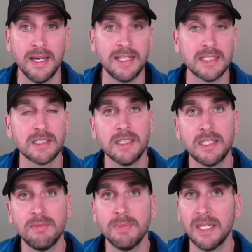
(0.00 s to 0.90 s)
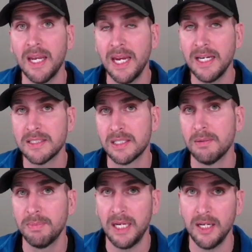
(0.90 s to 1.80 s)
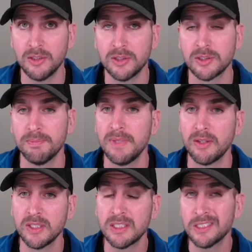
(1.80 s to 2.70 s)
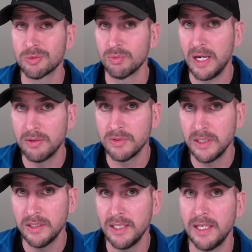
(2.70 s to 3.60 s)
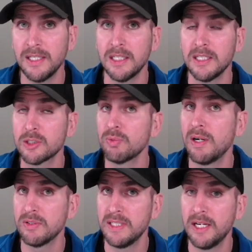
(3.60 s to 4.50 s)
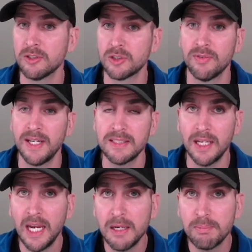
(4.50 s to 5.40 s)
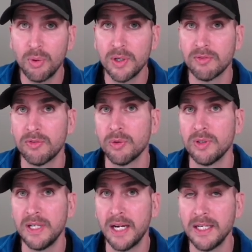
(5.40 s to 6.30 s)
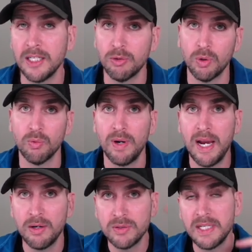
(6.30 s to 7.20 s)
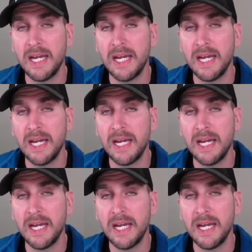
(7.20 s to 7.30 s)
And that's going to give me eight panels. Now this is rounded and it is rounded down. So if that's 8.49, it will round